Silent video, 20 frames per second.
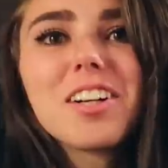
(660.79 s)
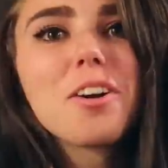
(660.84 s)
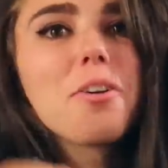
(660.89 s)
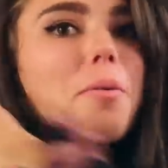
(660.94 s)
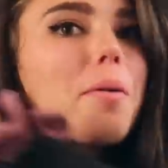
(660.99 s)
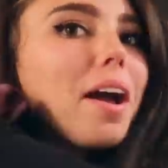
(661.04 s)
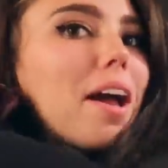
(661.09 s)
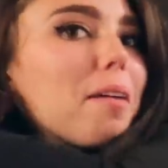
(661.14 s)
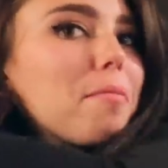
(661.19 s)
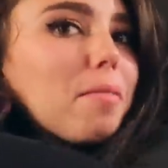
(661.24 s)

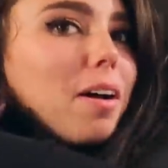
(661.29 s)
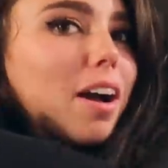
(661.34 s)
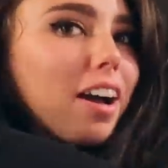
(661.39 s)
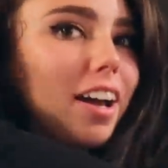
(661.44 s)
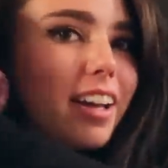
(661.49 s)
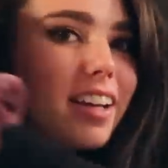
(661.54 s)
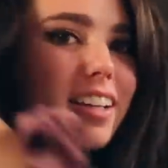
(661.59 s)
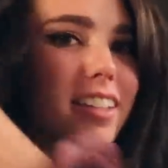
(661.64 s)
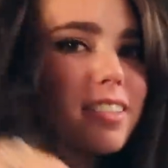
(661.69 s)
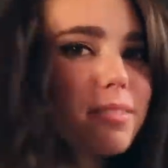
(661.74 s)
Who am
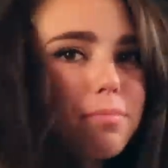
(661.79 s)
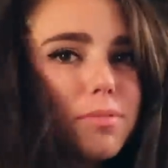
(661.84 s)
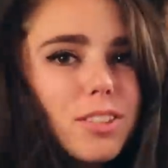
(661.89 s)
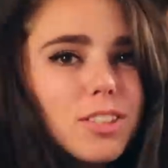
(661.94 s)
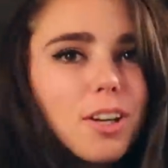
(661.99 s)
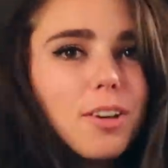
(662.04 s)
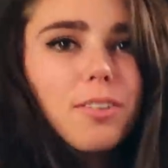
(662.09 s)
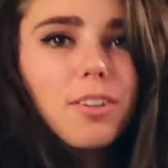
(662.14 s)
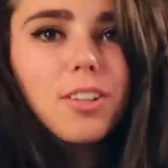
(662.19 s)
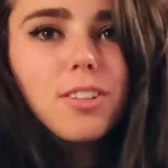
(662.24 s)
I? Because I'm
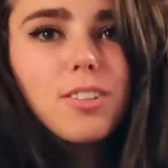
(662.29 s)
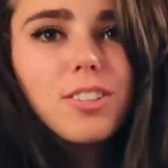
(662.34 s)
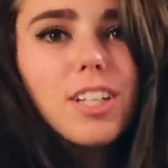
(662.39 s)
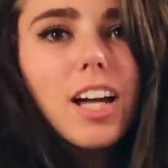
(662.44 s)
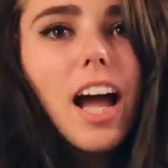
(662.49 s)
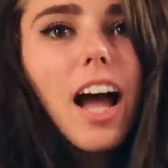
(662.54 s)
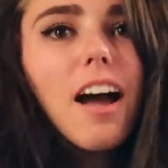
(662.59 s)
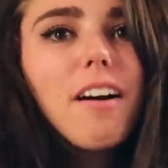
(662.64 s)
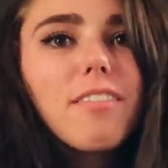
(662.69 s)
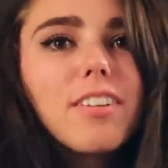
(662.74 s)
so used
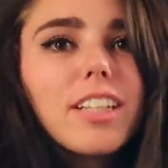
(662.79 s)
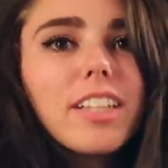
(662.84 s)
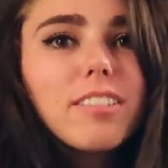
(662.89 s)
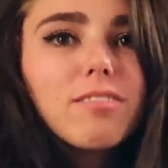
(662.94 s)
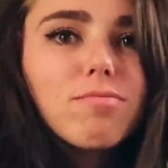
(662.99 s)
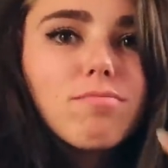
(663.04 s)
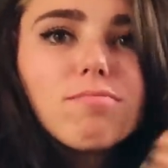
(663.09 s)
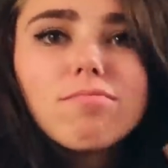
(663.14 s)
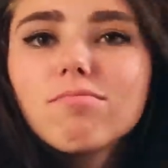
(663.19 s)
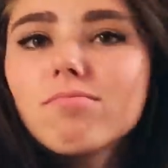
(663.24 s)
to having